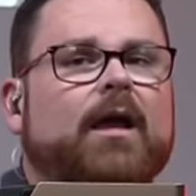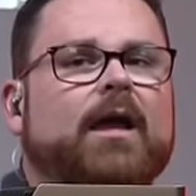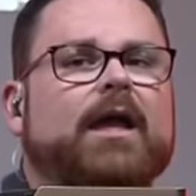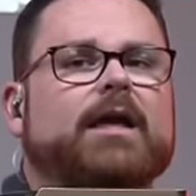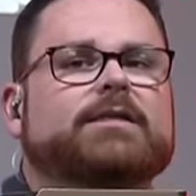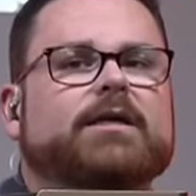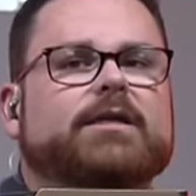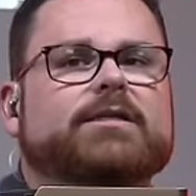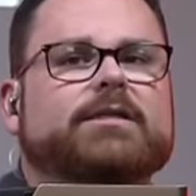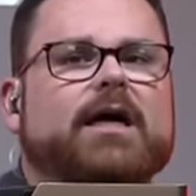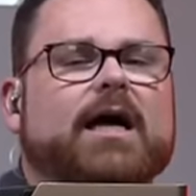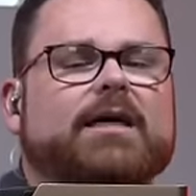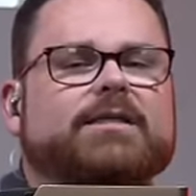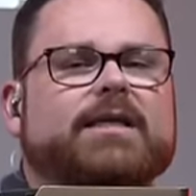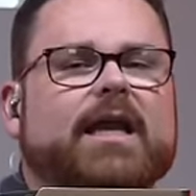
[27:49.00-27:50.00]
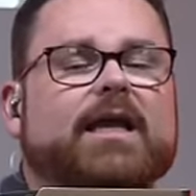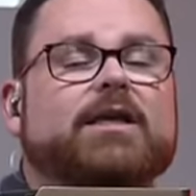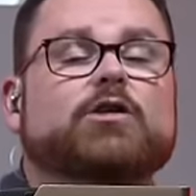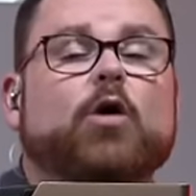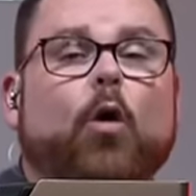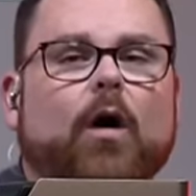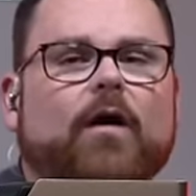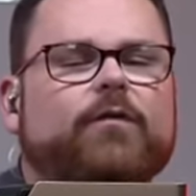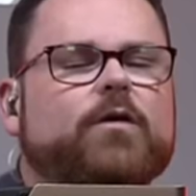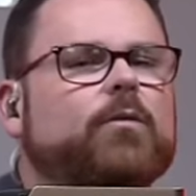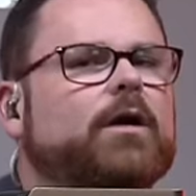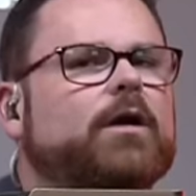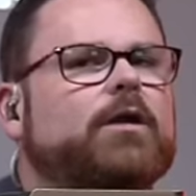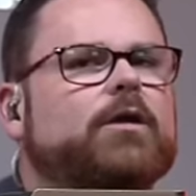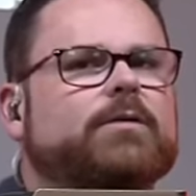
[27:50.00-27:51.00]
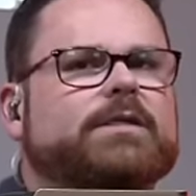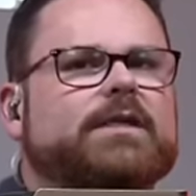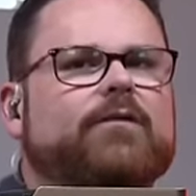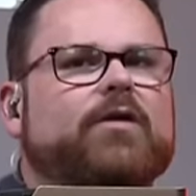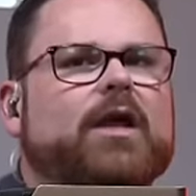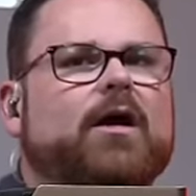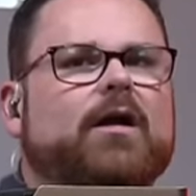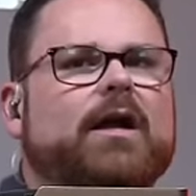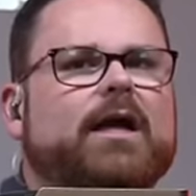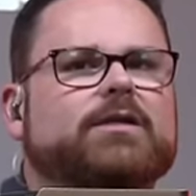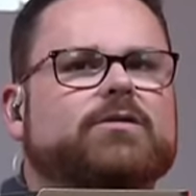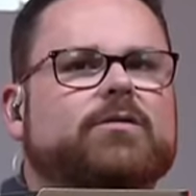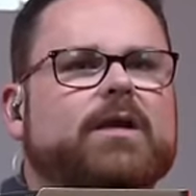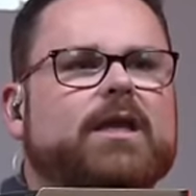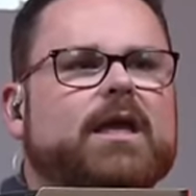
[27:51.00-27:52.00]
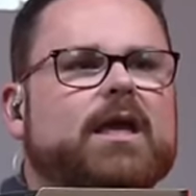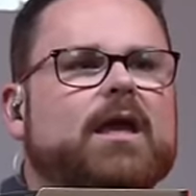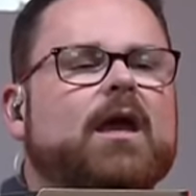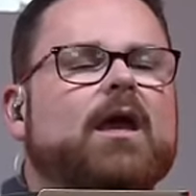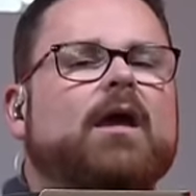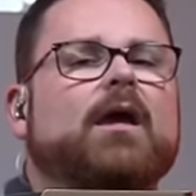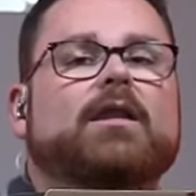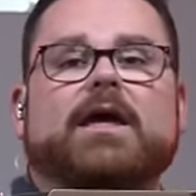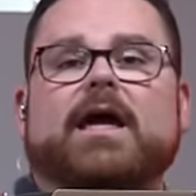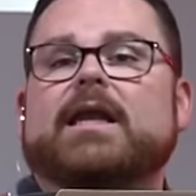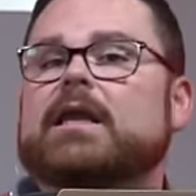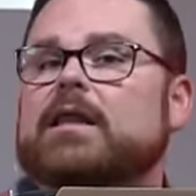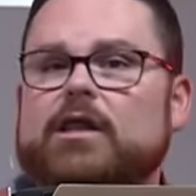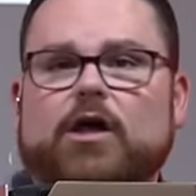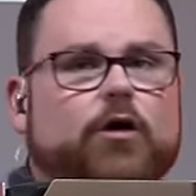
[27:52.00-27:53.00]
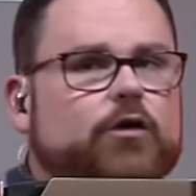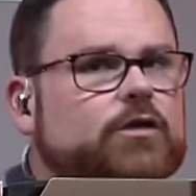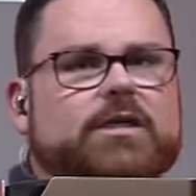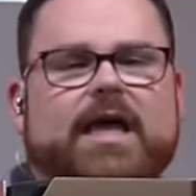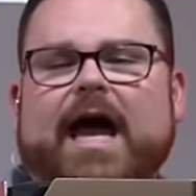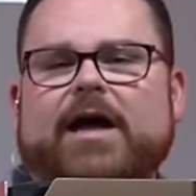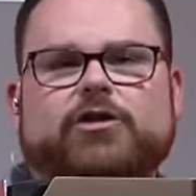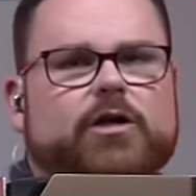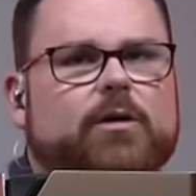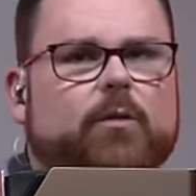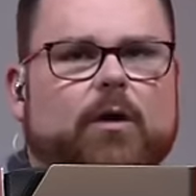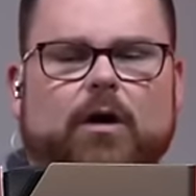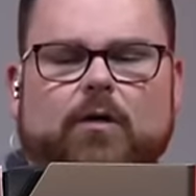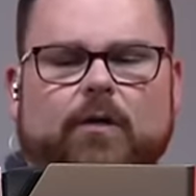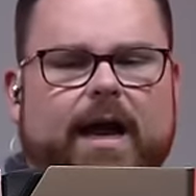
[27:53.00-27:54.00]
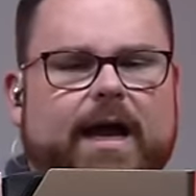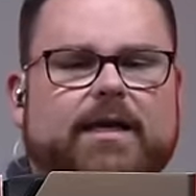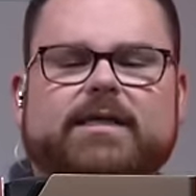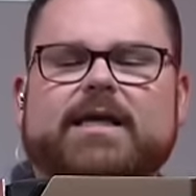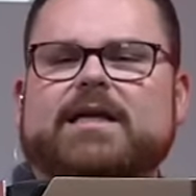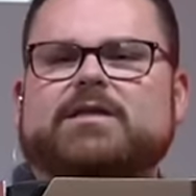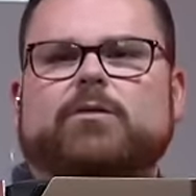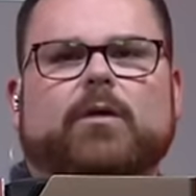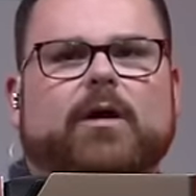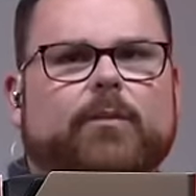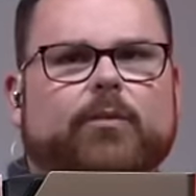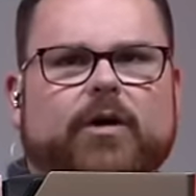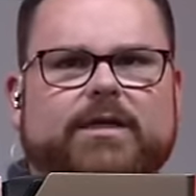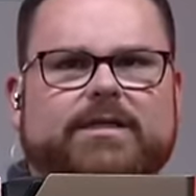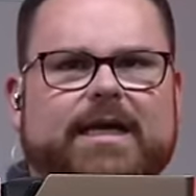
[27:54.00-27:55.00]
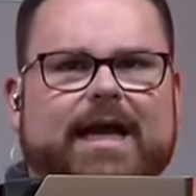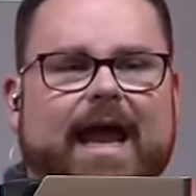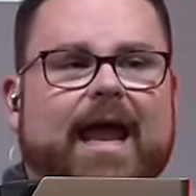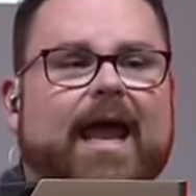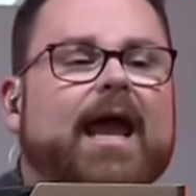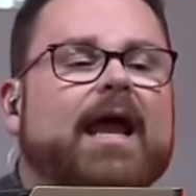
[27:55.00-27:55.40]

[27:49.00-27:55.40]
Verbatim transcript: Intel stock settings, or if you wanted to do a 7800X 3D then those actually work great. And that's what we're gonna put in today.